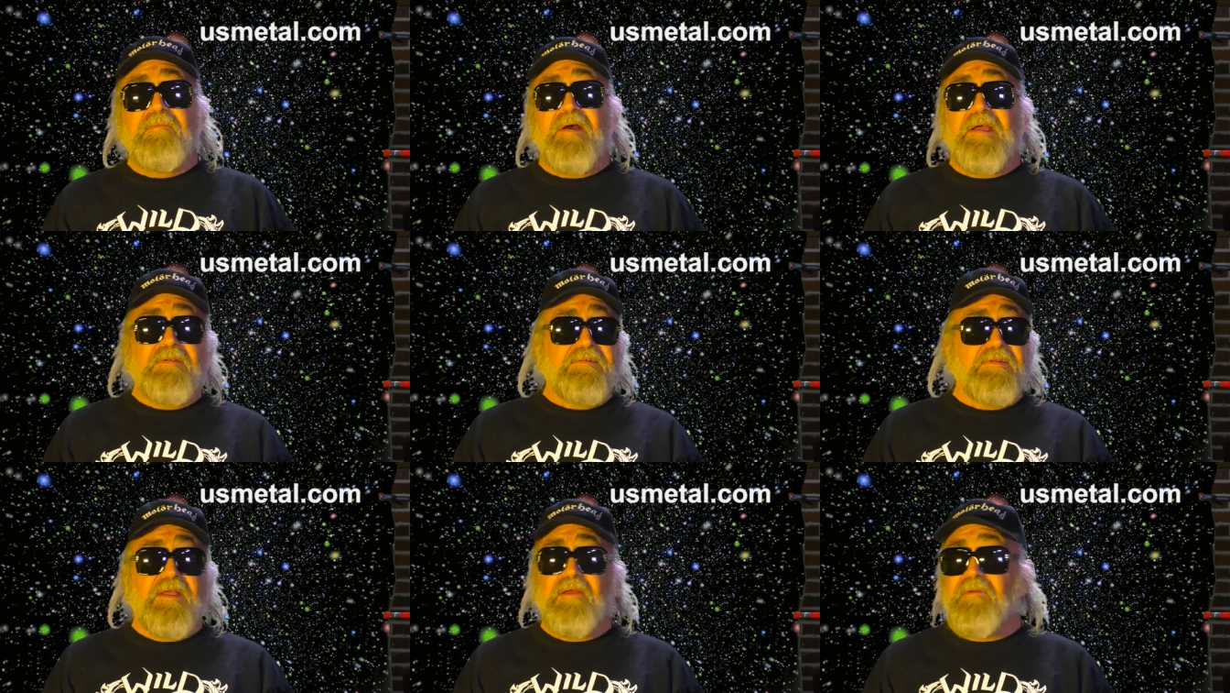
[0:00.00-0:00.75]
Mike
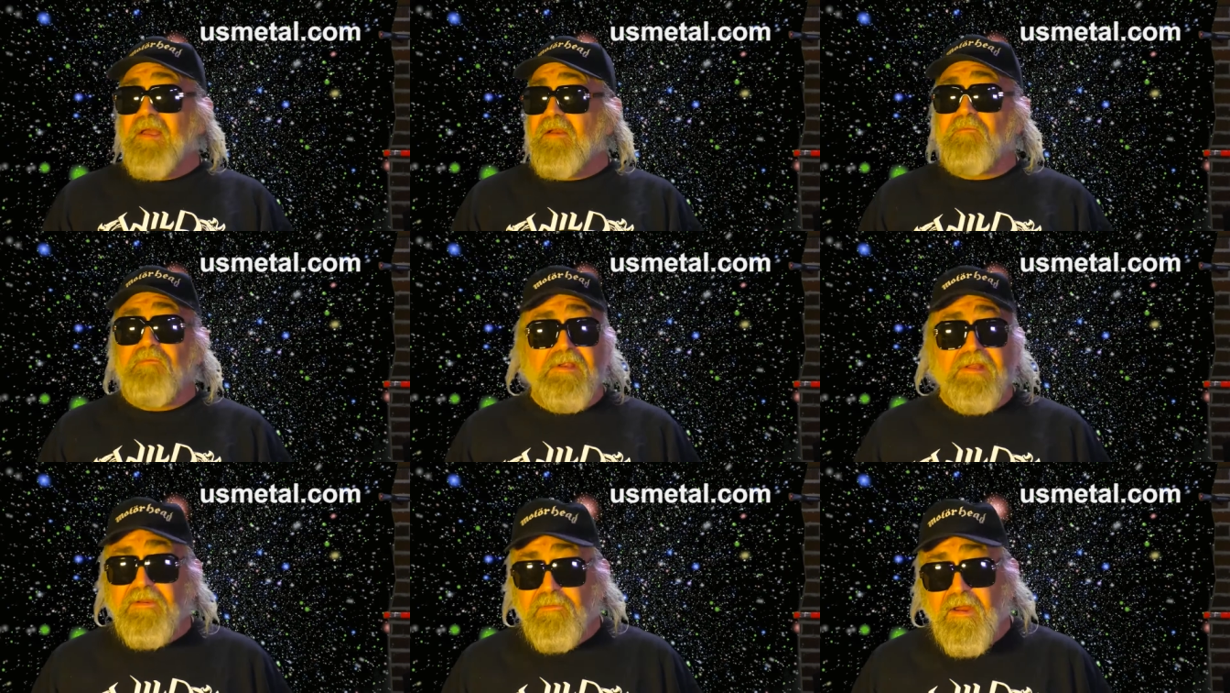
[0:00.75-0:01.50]
had a
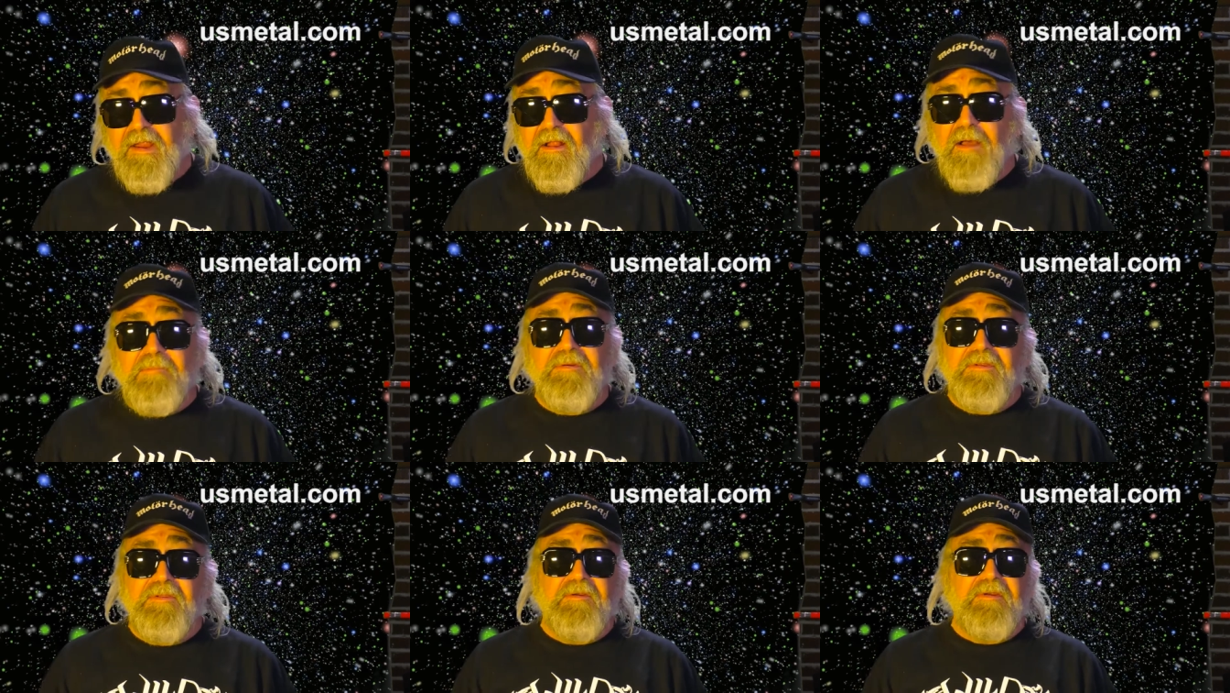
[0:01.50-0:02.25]
really great
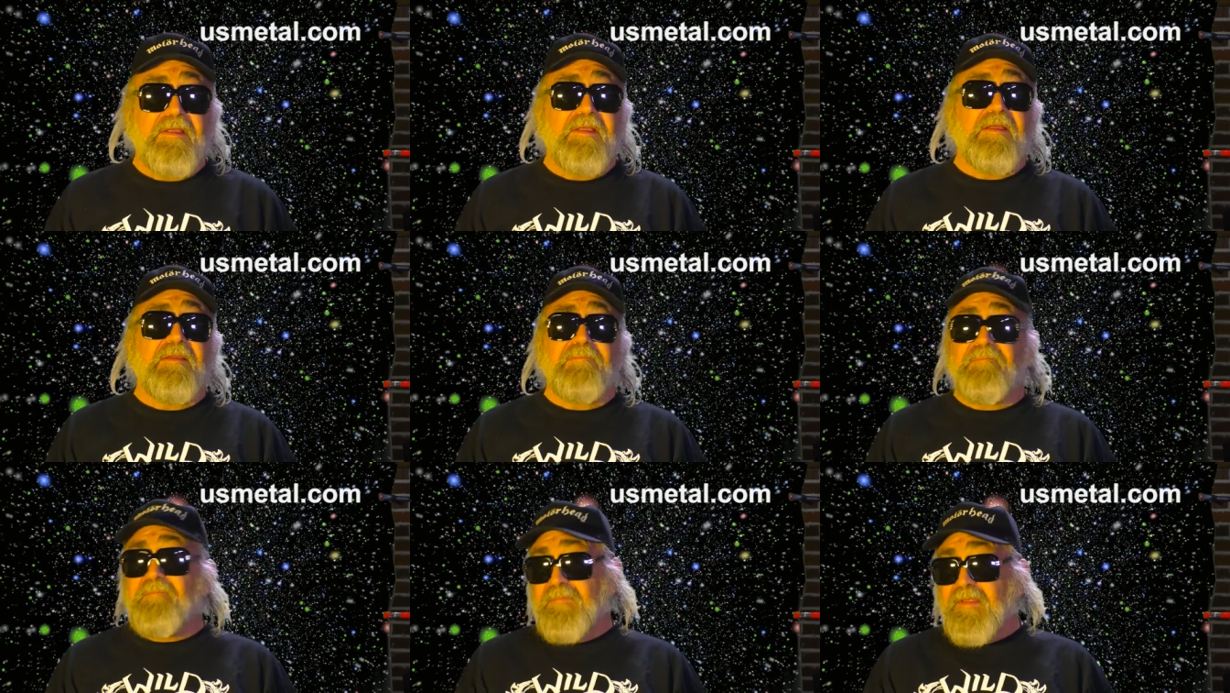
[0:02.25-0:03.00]
opportunity, and,
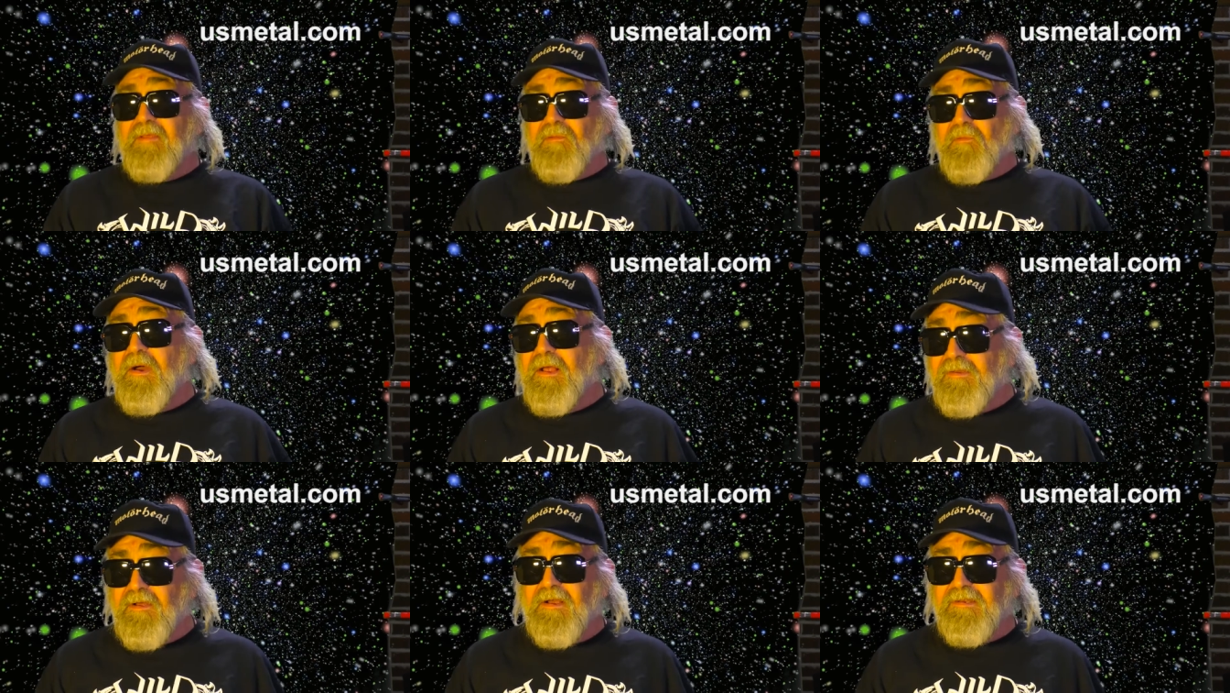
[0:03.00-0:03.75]
you know, the
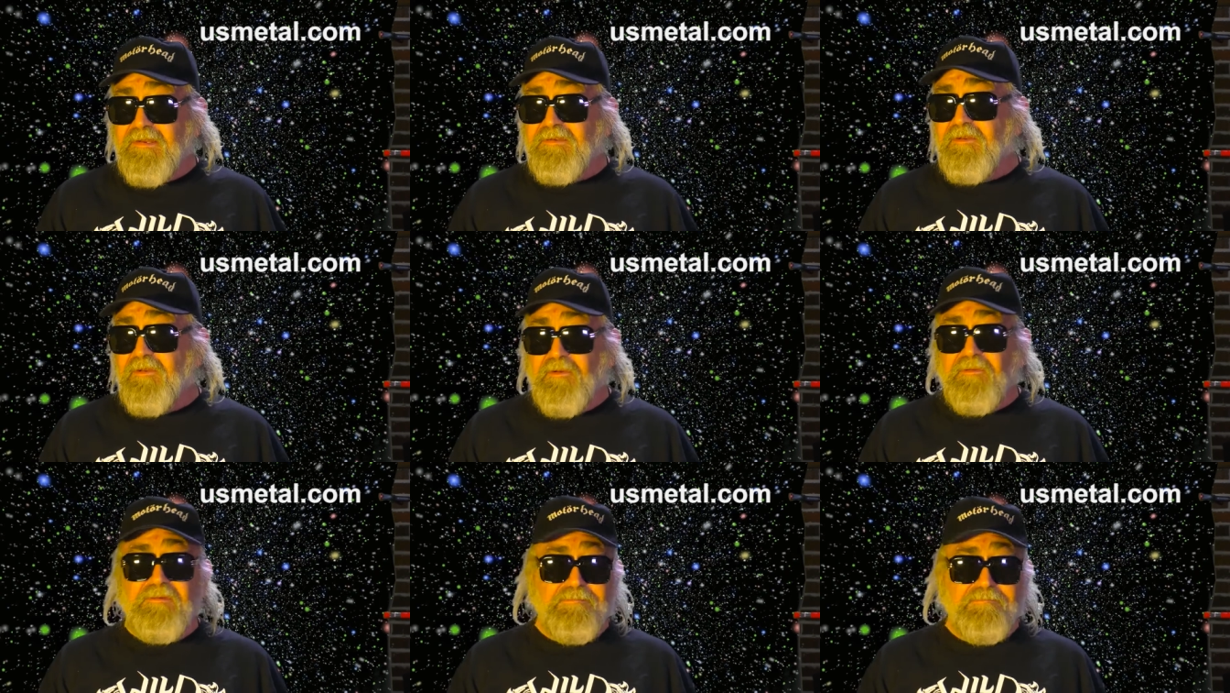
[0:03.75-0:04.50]
Wild Dogs, as you know,